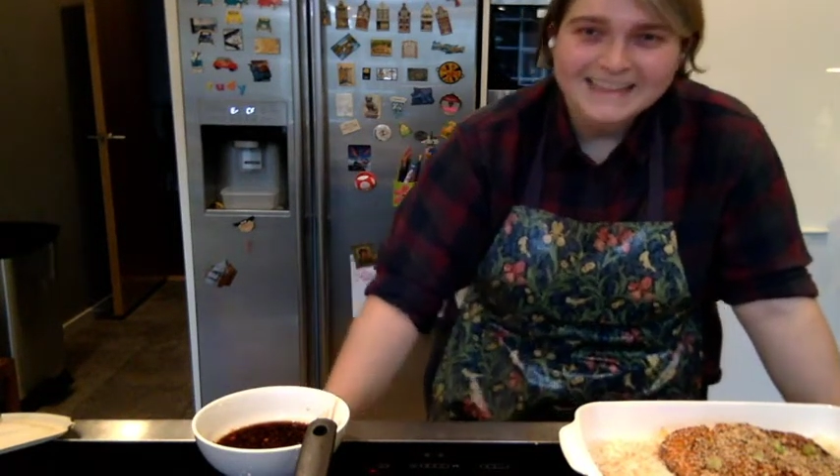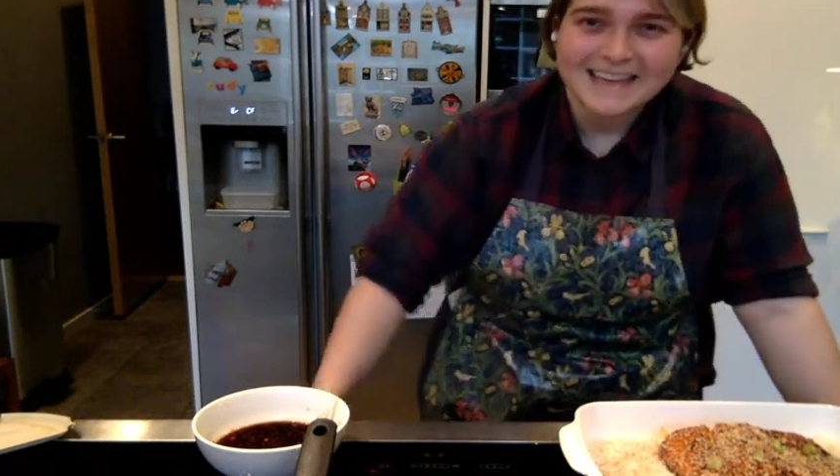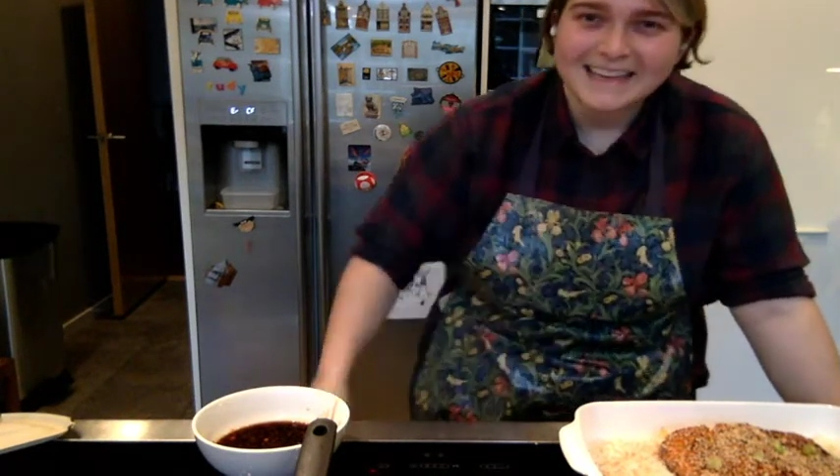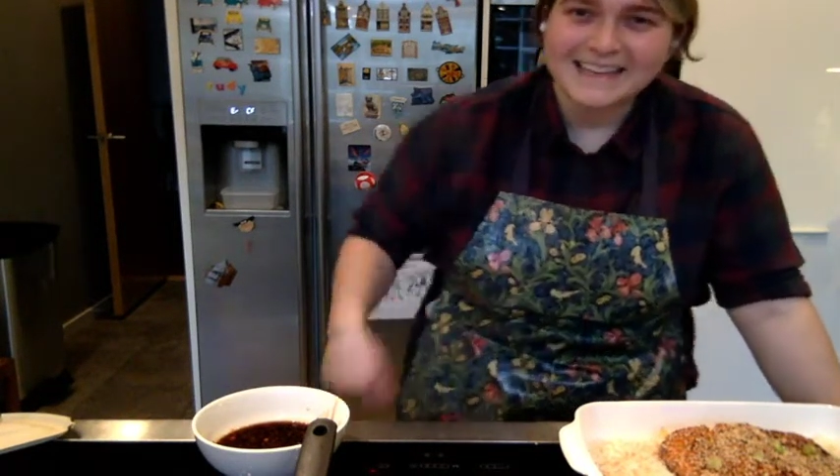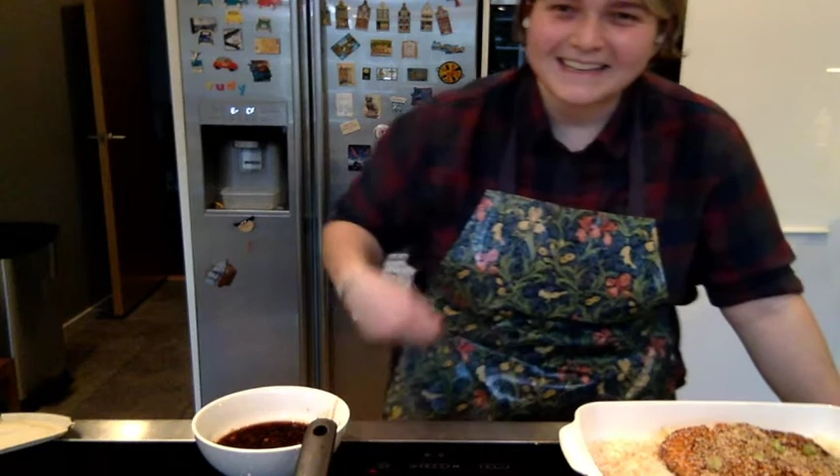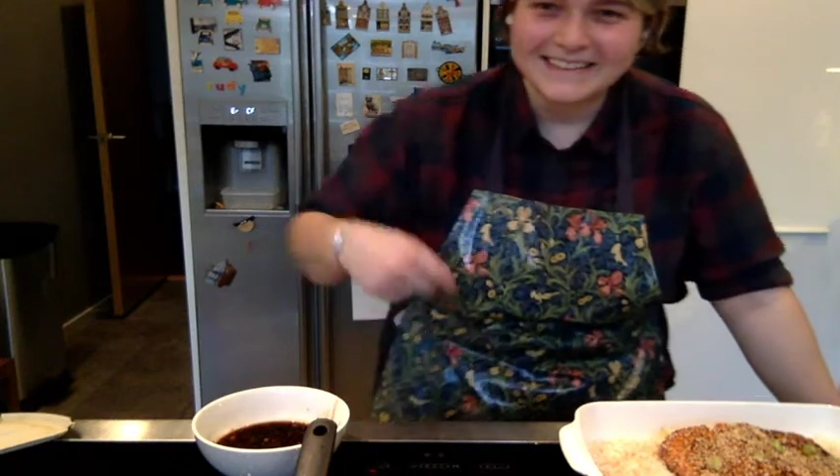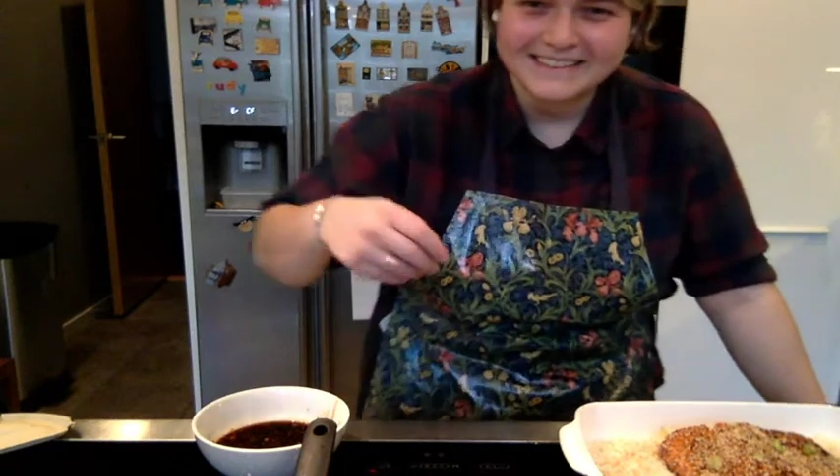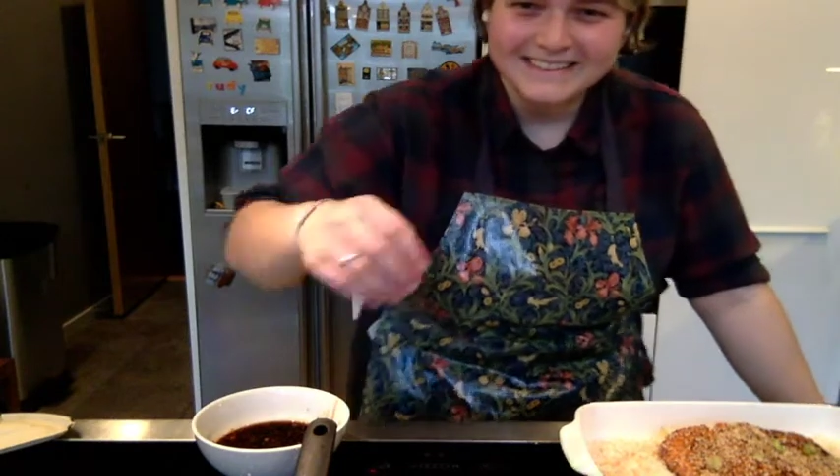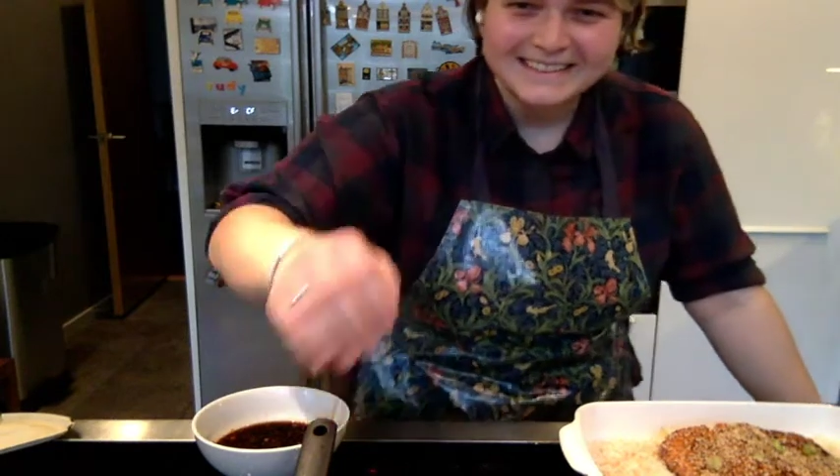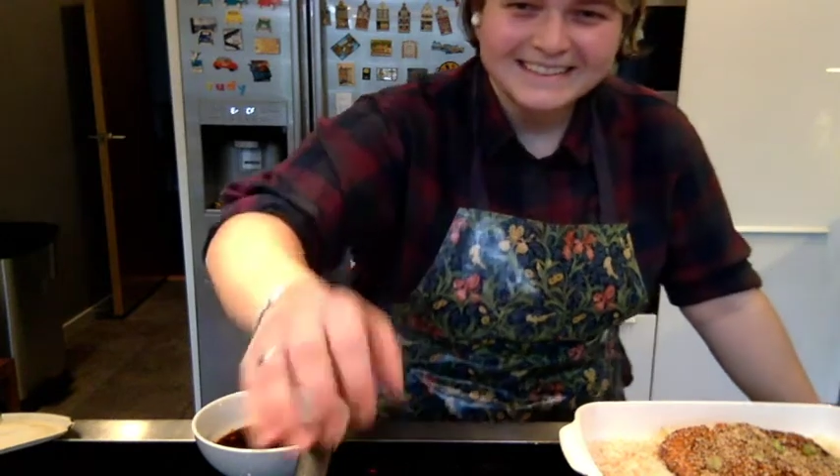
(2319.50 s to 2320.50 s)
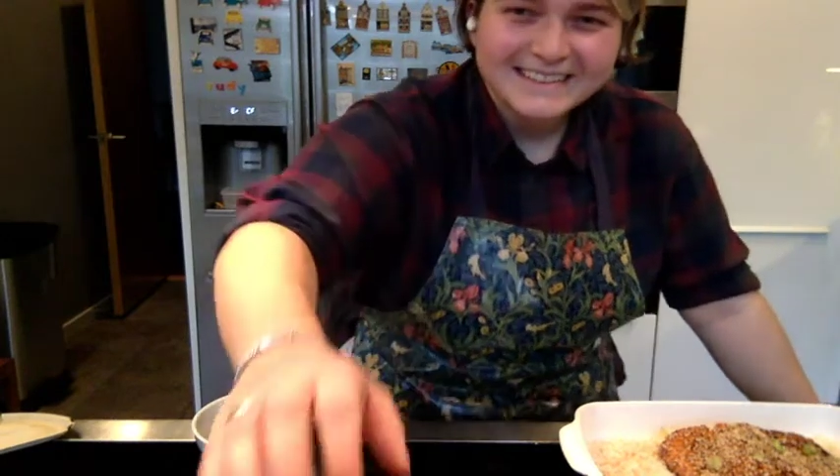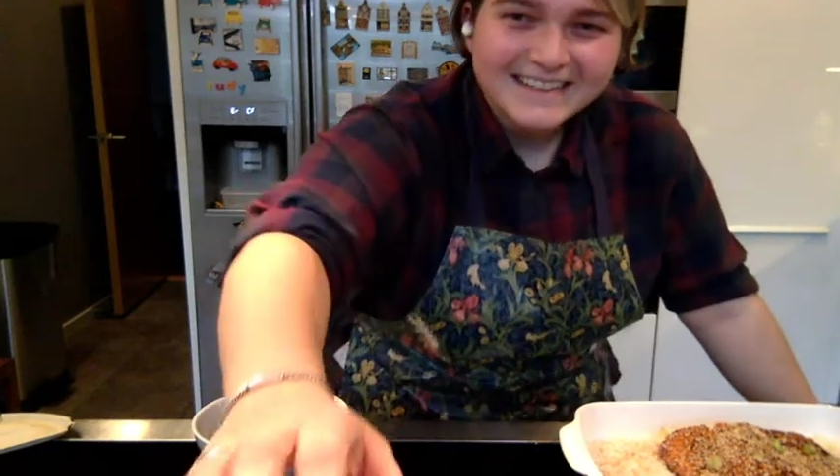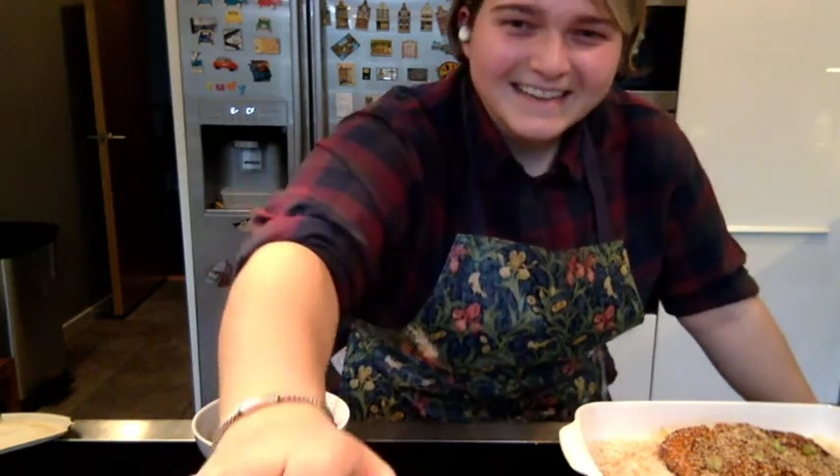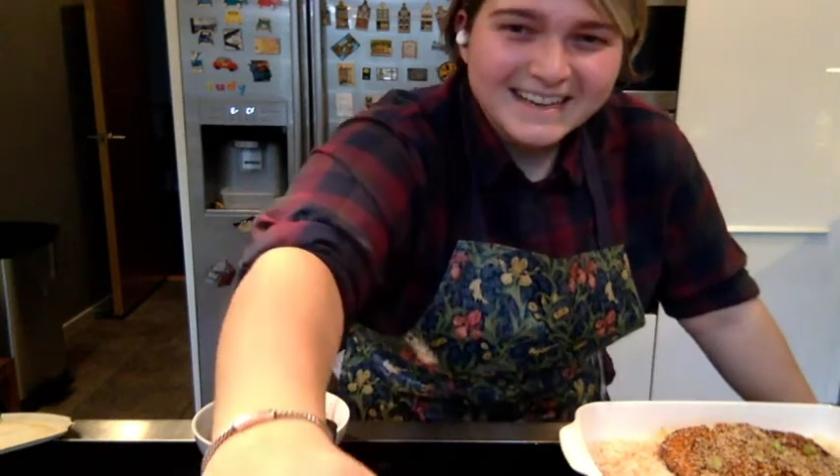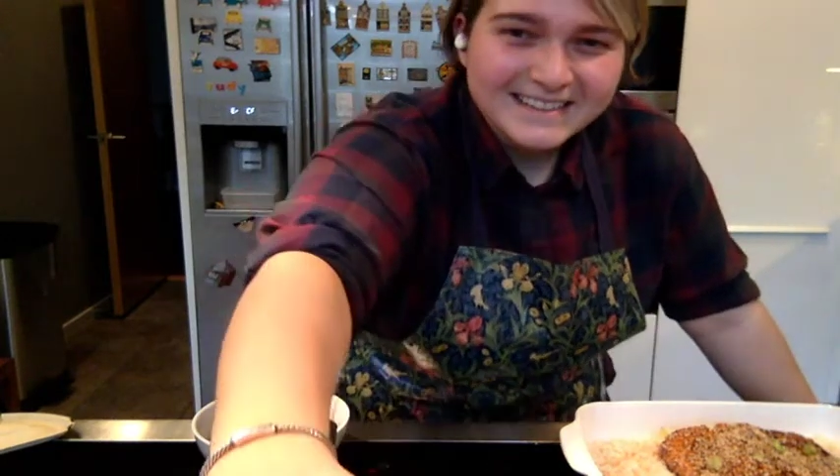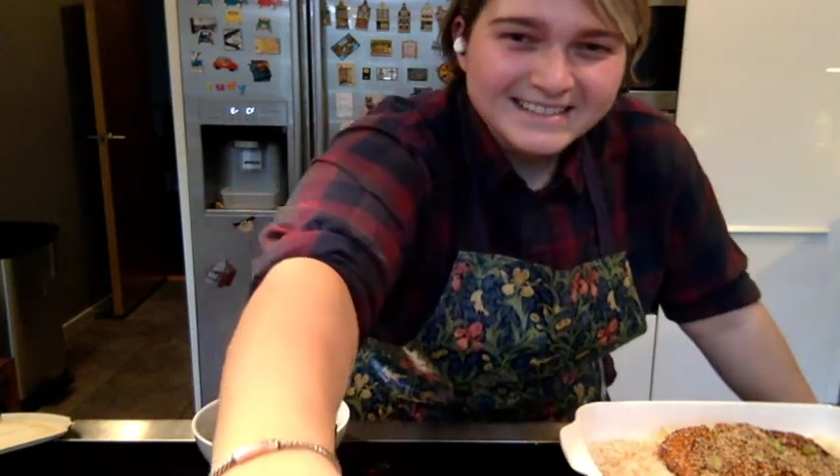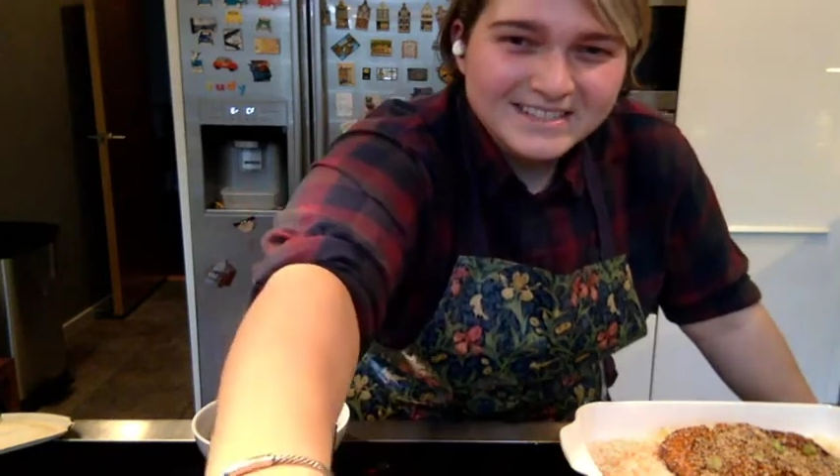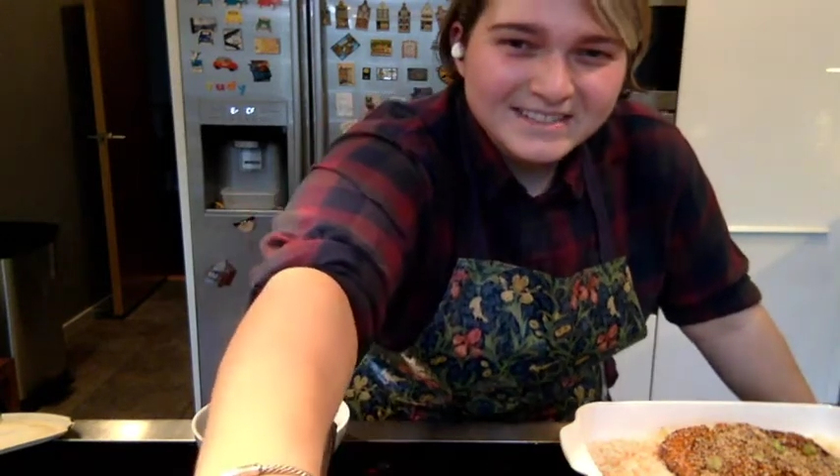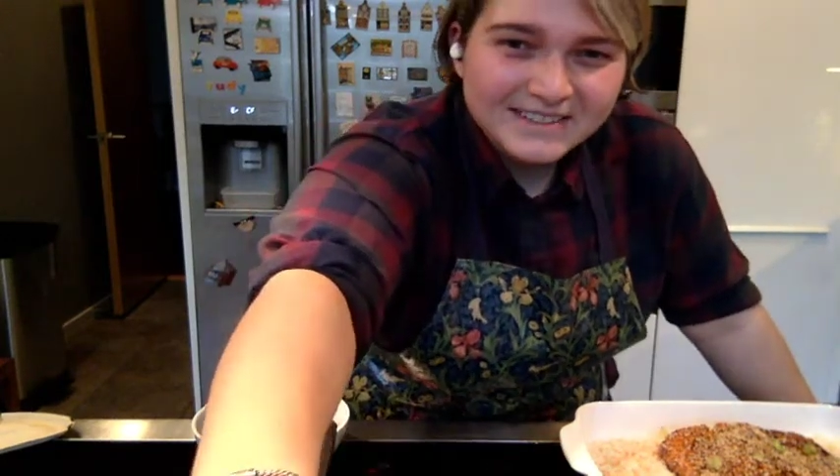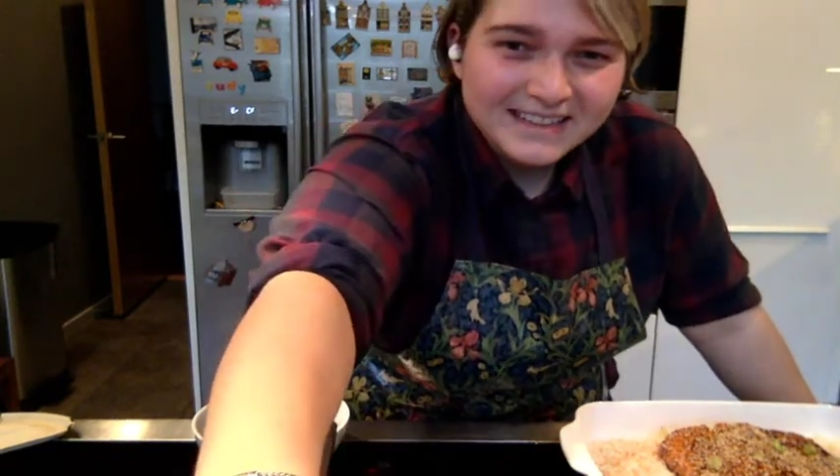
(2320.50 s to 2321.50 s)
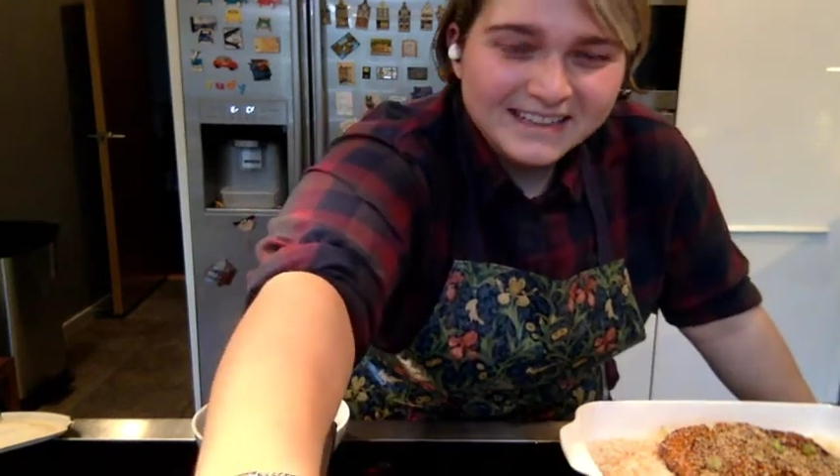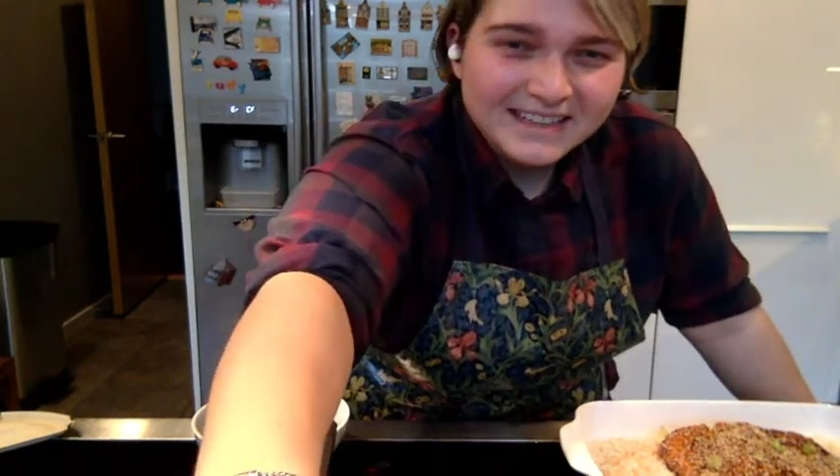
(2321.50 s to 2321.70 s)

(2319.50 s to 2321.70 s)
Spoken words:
Thank you. Enjoy.